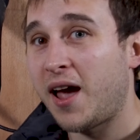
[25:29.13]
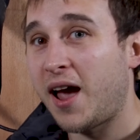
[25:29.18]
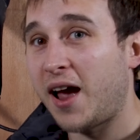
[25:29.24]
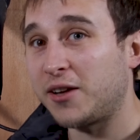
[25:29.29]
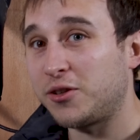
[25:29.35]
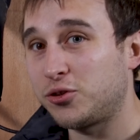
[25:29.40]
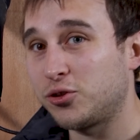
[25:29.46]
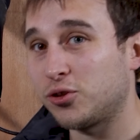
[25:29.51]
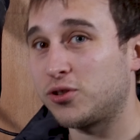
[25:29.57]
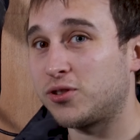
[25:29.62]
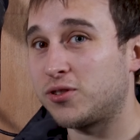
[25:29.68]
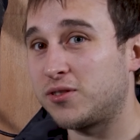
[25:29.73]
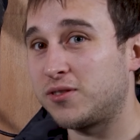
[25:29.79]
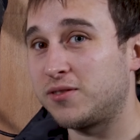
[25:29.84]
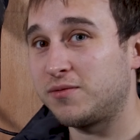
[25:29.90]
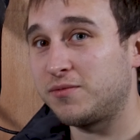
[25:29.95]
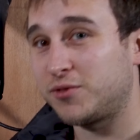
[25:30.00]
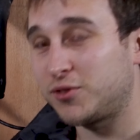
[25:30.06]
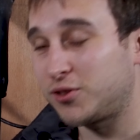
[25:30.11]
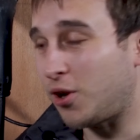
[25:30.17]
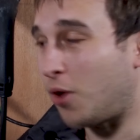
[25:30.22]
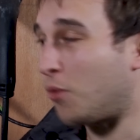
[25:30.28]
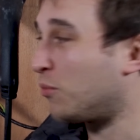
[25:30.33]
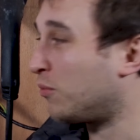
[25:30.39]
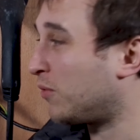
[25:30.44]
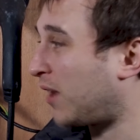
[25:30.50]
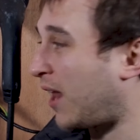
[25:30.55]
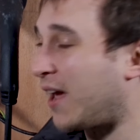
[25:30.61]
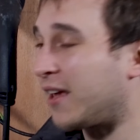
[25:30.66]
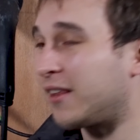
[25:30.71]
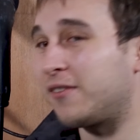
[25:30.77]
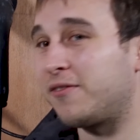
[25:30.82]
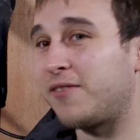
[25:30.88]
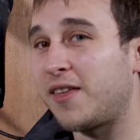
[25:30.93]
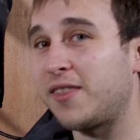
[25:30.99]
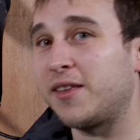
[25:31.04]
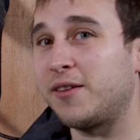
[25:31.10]
I just don't like the
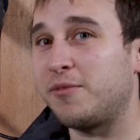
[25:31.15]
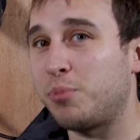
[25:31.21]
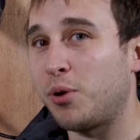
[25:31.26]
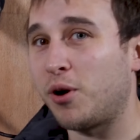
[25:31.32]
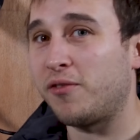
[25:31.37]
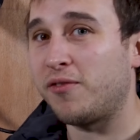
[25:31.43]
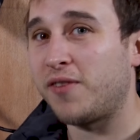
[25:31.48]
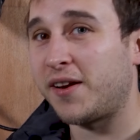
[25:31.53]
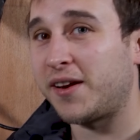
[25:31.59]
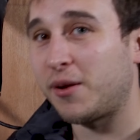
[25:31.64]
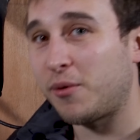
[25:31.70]
fact they've put a fan.